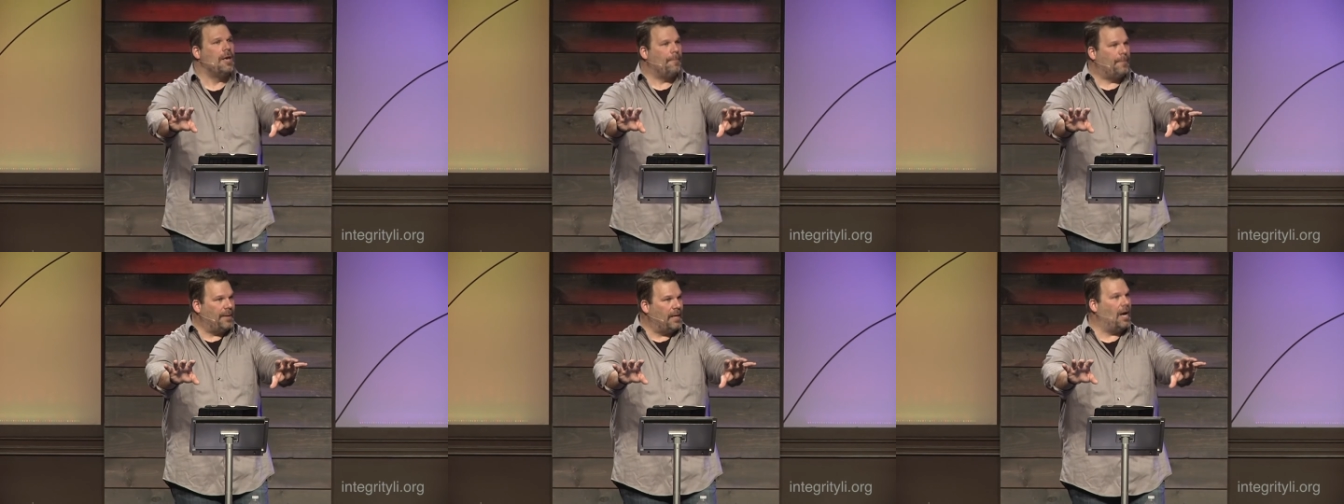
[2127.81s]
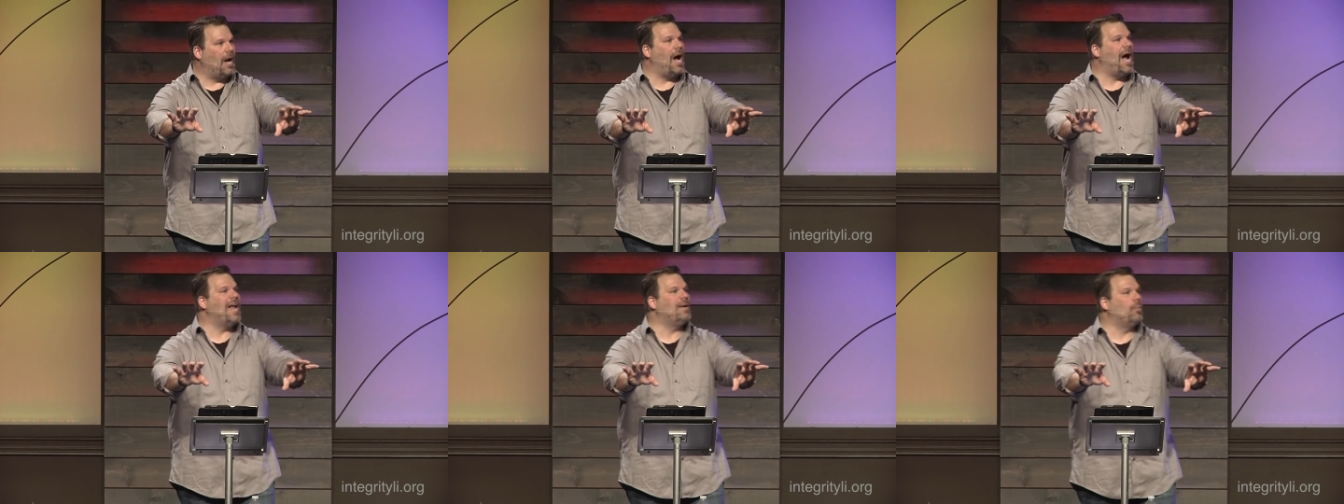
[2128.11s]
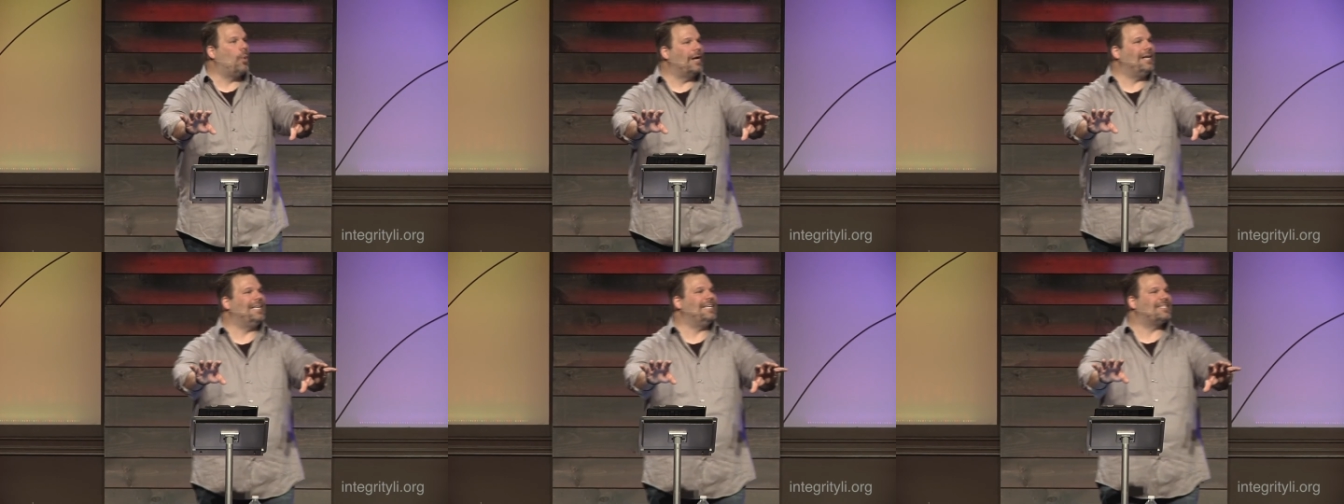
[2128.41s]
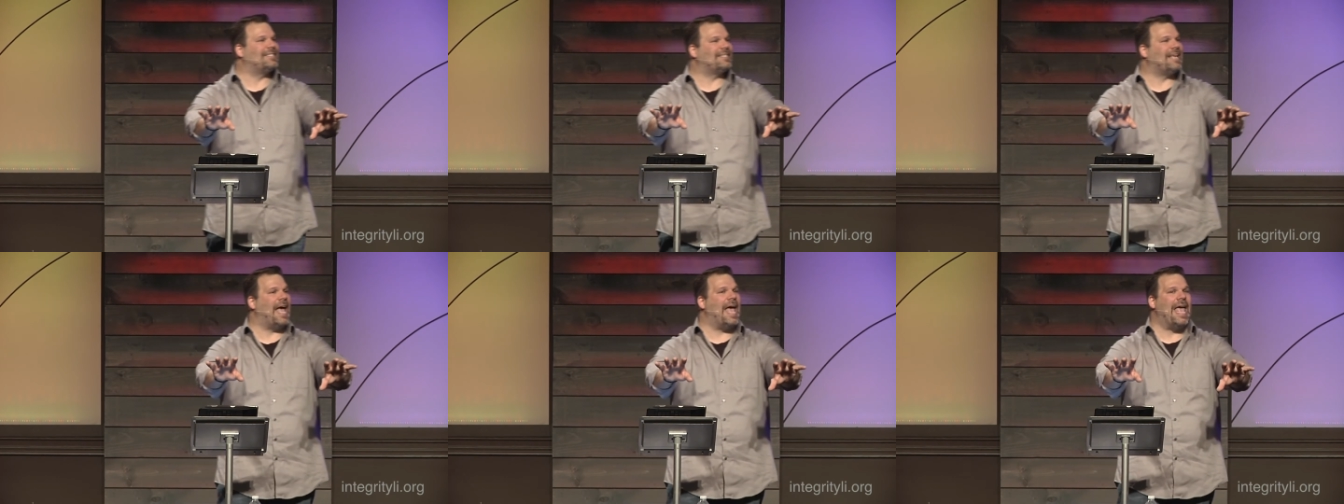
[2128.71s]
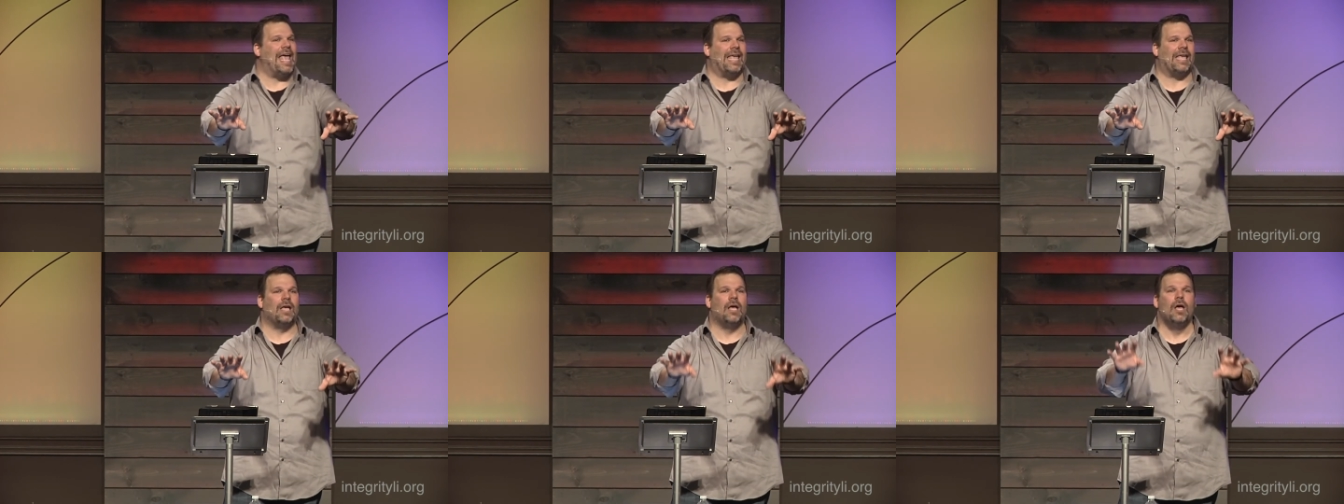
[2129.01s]
behind what he's
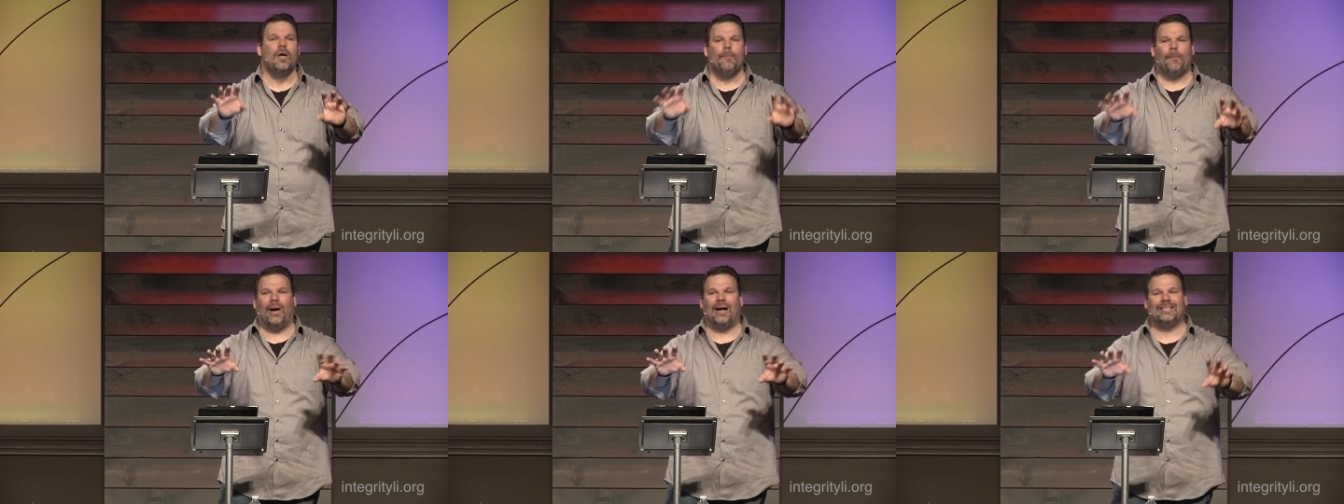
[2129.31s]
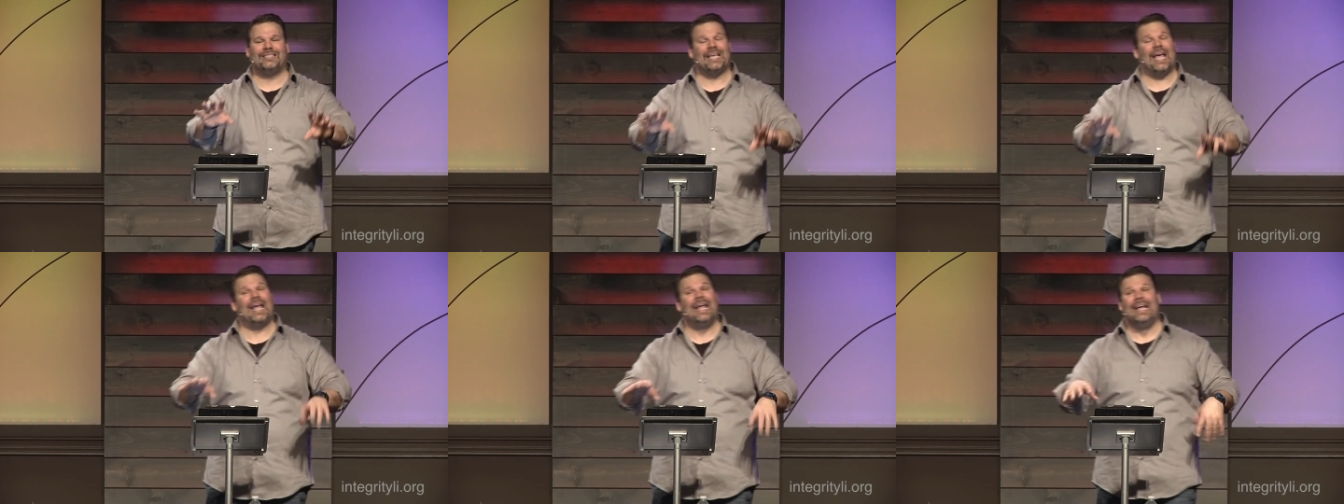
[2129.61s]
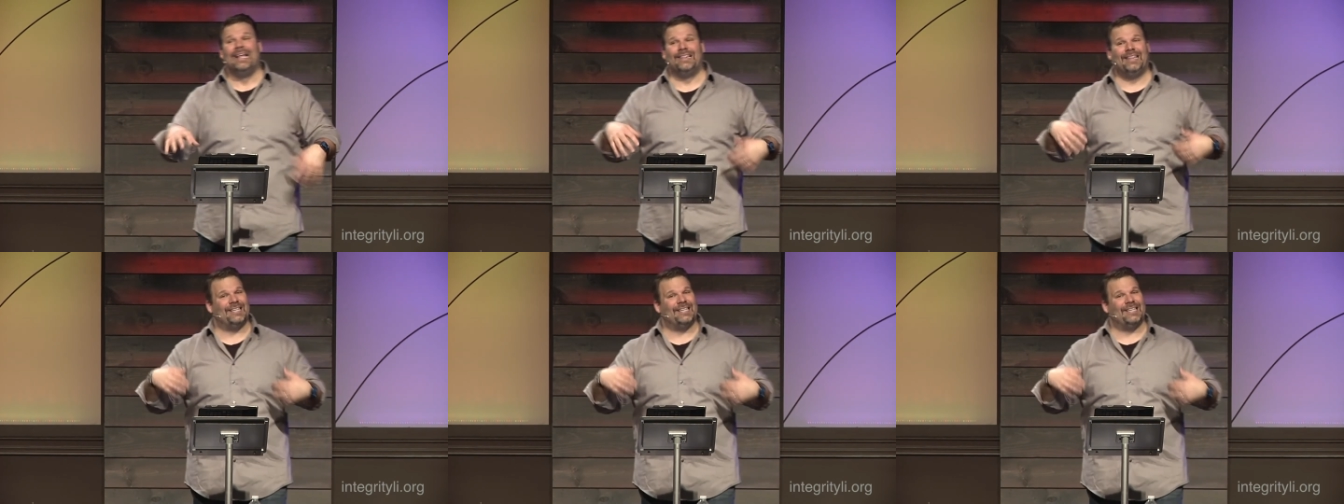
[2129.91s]
saying by saying,